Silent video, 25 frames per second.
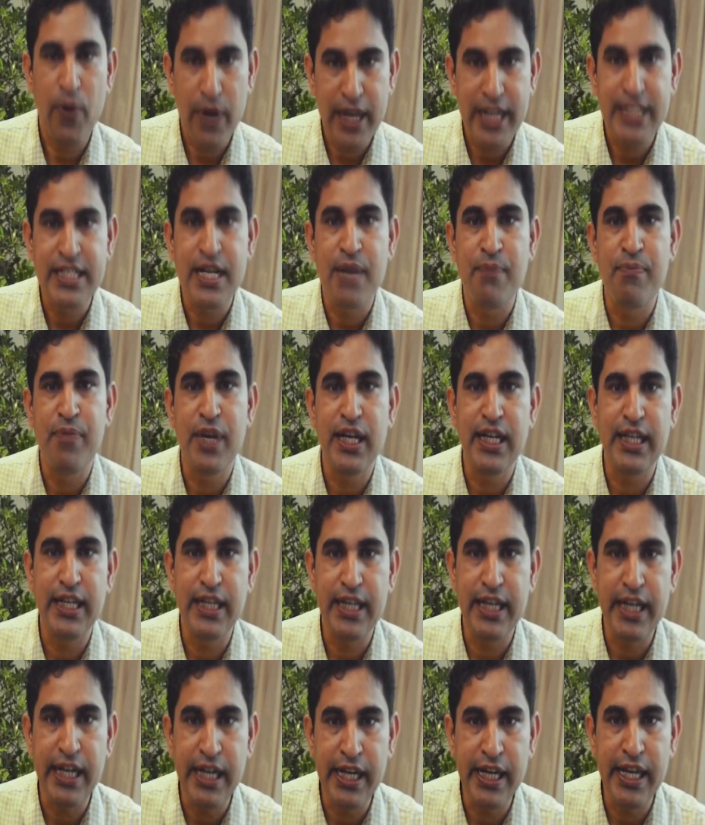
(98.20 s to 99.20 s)
for example
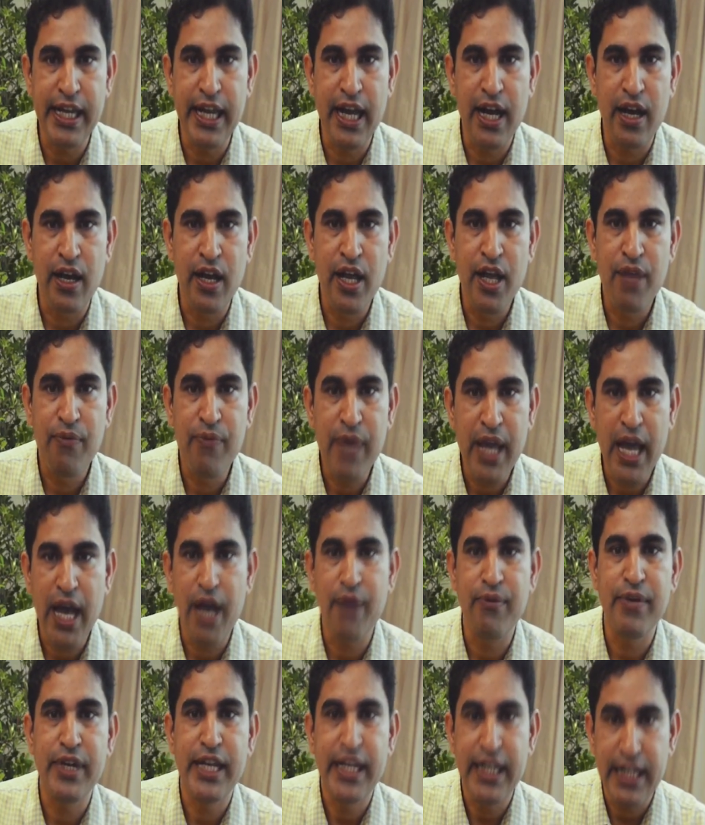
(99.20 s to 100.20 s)
in India, we
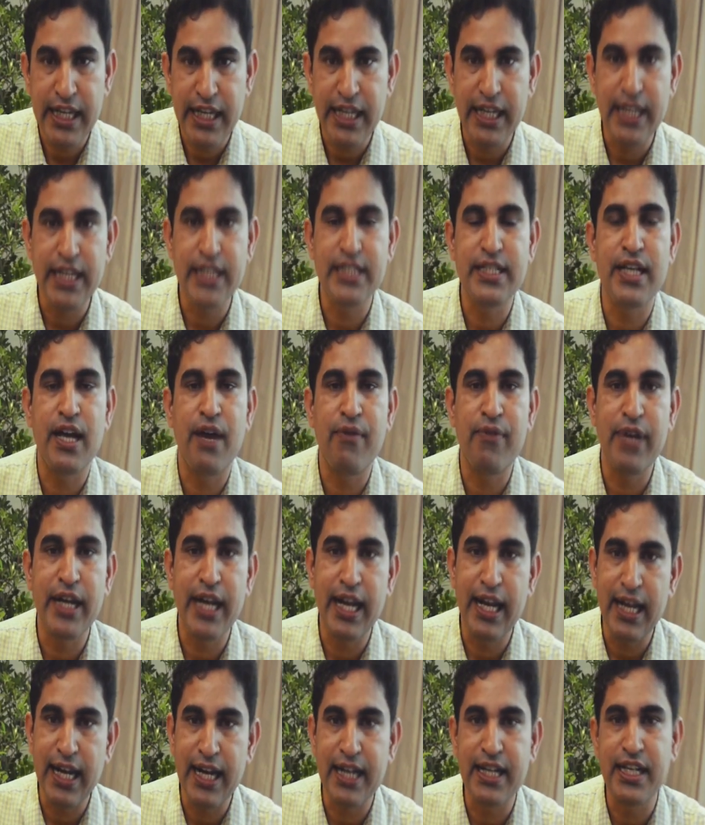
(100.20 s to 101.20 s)
have increased
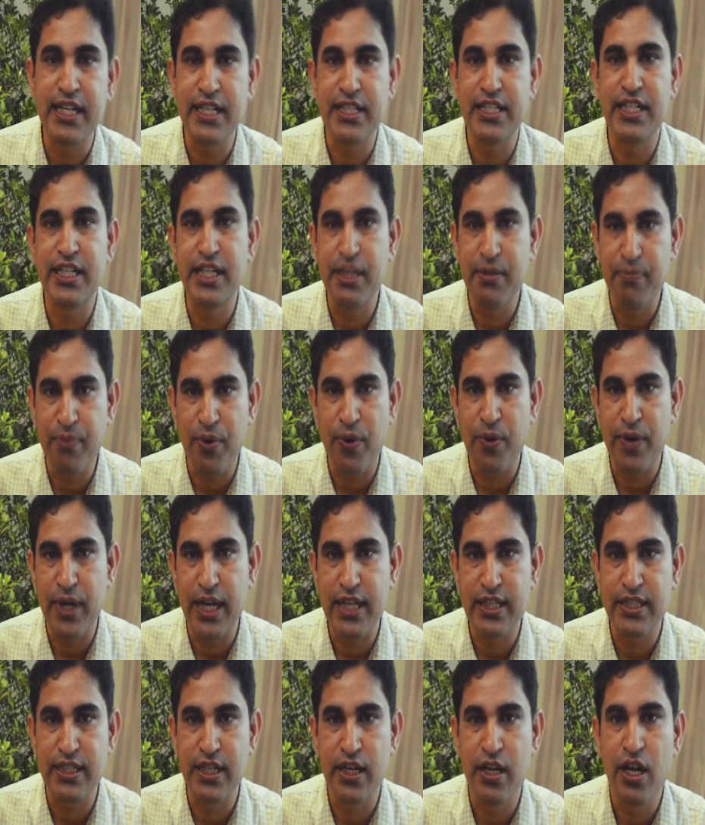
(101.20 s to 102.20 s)
our electricity
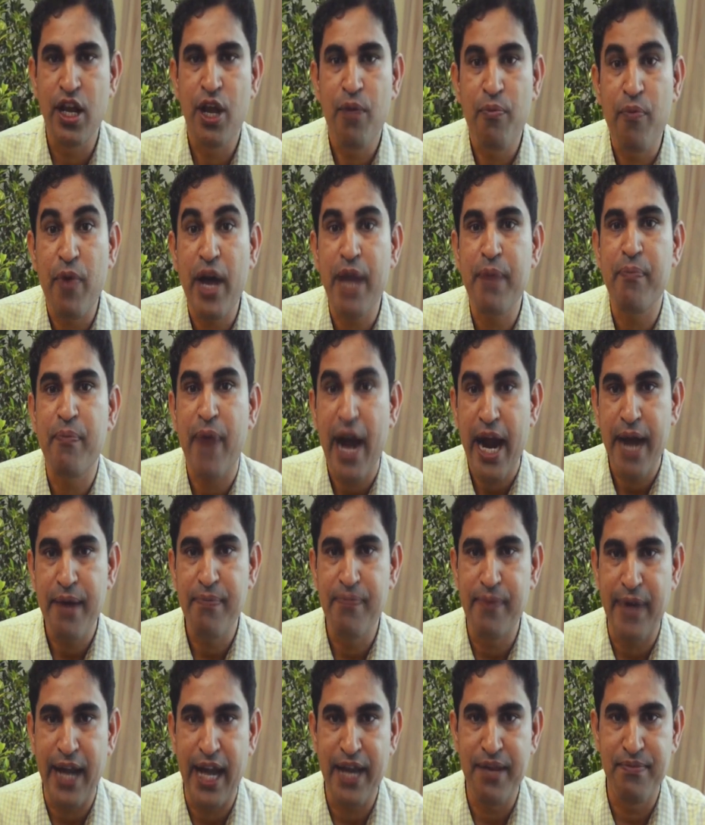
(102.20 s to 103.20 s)
production by
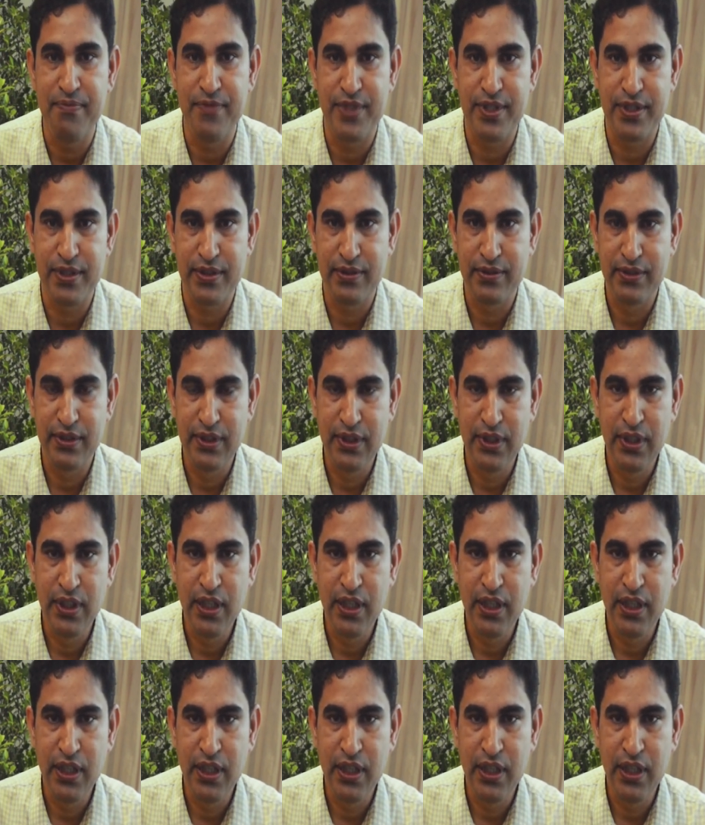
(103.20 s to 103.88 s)
5 times.